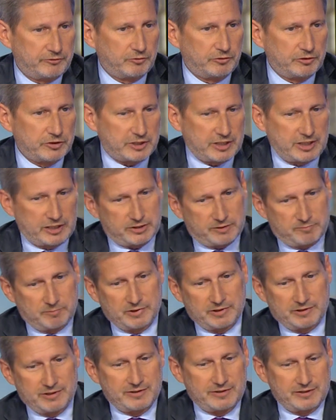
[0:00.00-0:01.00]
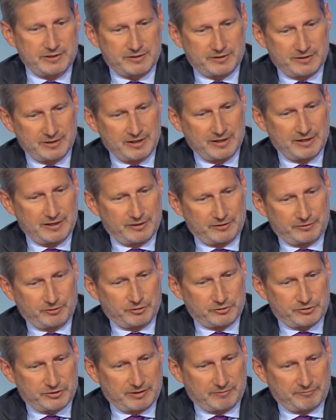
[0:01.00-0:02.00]
discuss, but this is
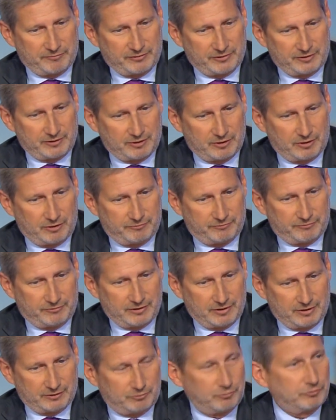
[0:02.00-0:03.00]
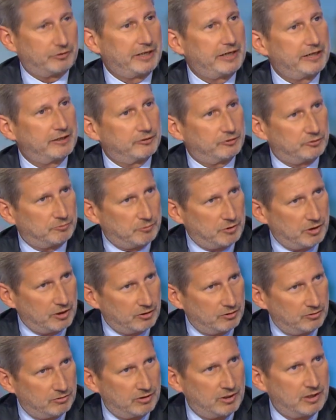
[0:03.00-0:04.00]
not something of uh, today and
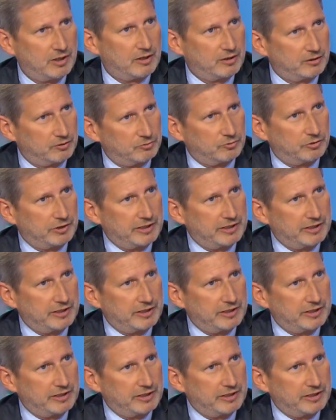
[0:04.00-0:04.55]
tomorrow. Today